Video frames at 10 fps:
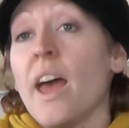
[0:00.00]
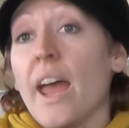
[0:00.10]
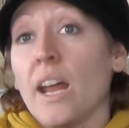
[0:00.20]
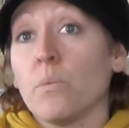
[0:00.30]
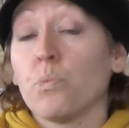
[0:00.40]

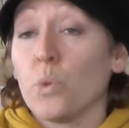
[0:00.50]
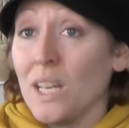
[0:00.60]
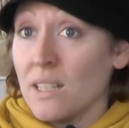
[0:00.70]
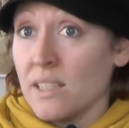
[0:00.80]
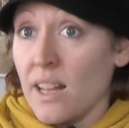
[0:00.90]
And we
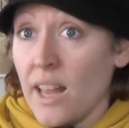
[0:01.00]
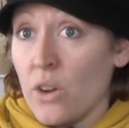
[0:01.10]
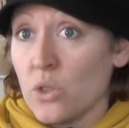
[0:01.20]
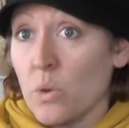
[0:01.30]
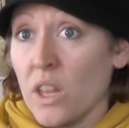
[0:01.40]
didn't sell
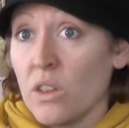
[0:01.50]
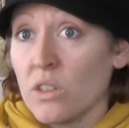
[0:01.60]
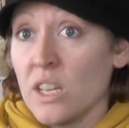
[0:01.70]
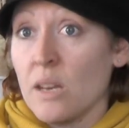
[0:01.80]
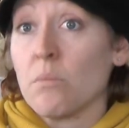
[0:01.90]
out in
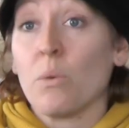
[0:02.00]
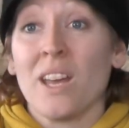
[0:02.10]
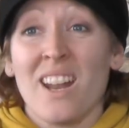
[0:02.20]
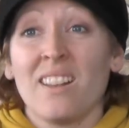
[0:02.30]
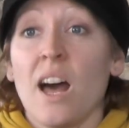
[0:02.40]
2013, but we
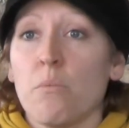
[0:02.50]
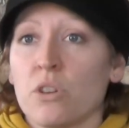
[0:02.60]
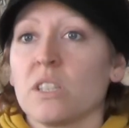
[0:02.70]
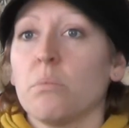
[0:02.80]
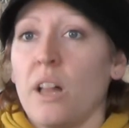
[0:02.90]
had a lot
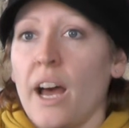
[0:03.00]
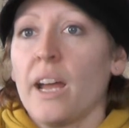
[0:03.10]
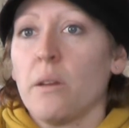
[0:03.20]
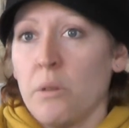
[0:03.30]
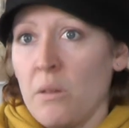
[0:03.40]
more
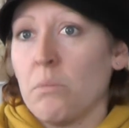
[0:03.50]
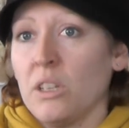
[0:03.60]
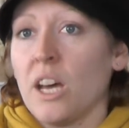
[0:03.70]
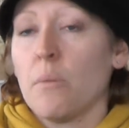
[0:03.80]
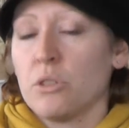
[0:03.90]
supply
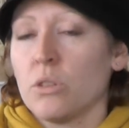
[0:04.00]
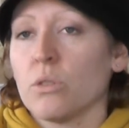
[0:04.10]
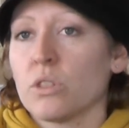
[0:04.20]
build up too.